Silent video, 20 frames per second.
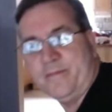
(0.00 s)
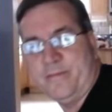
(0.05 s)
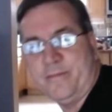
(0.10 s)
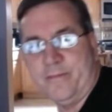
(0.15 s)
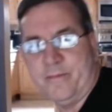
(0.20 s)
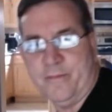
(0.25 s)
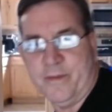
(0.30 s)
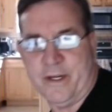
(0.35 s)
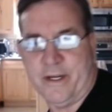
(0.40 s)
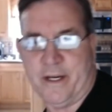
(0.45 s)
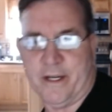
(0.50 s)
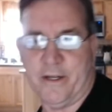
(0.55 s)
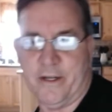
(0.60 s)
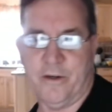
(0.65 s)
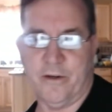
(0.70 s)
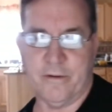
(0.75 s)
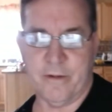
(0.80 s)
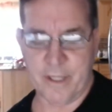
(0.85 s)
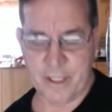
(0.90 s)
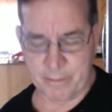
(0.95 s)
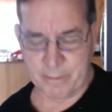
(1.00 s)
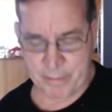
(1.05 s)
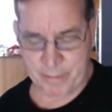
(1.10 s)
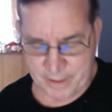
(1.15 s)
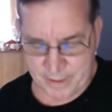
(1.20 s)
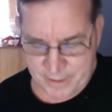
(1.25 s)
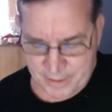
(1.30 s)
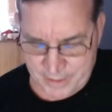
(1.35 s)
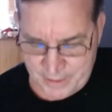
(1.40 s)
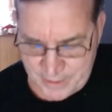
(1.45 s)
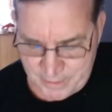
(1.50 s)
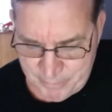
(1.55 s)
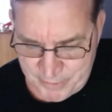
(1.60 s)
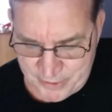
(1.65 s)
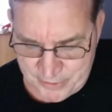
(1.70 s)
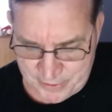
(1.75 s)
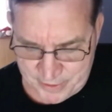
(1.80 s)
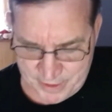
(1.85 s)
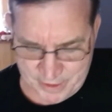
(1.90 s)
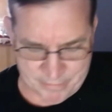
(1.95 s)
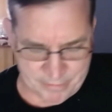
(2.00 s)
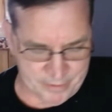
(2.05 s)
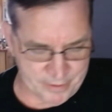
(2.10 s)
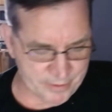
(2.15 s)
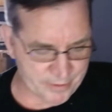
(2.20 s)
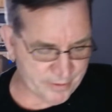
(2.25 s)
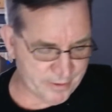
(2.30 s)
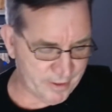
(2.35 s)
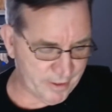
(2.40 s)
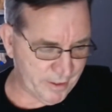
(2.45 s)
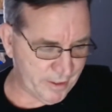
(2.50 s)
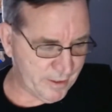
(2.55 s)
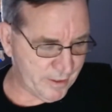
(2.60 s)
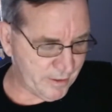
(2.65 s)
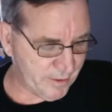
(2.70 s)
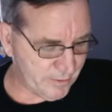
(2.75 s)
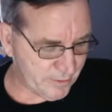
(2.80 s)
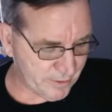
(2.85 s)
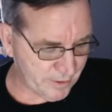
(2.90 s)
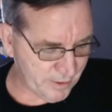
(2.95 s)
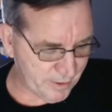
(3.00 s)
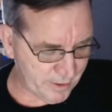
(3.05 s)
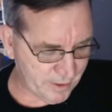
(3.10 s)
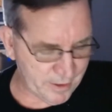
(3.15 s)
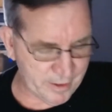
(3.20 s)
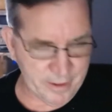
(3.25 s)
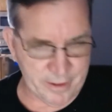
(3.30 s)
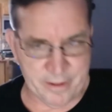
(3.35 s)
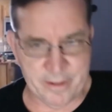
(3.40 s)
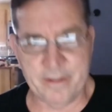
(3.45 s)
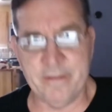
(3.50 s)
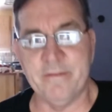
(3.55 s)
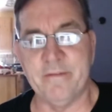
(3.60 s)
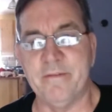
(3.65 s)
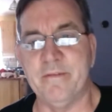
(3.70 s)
But I know right about now most of you are saying, okay,